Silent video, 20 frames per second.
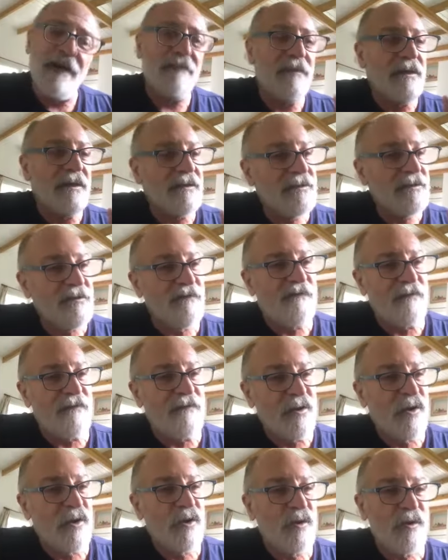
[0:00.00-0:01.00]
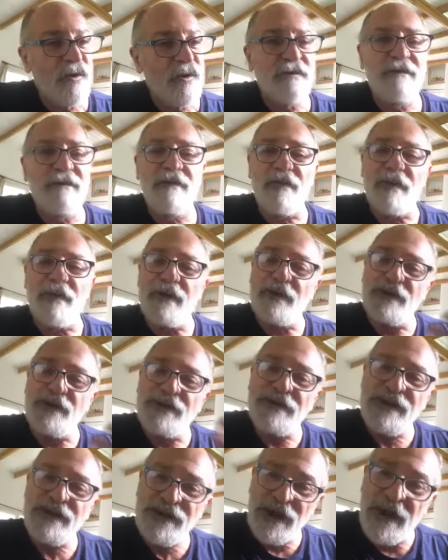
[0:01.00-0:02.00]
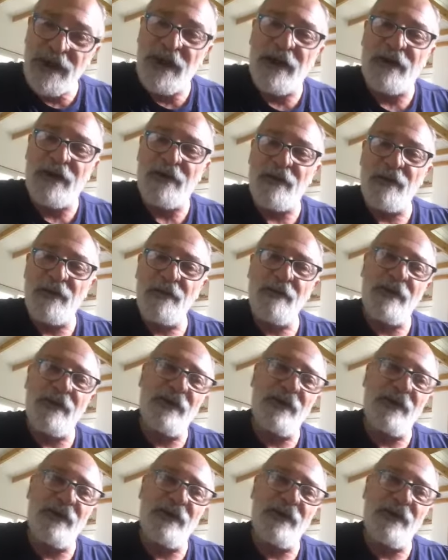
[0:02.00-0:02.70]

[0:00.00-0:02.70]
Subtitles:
mean, you feel good when you share with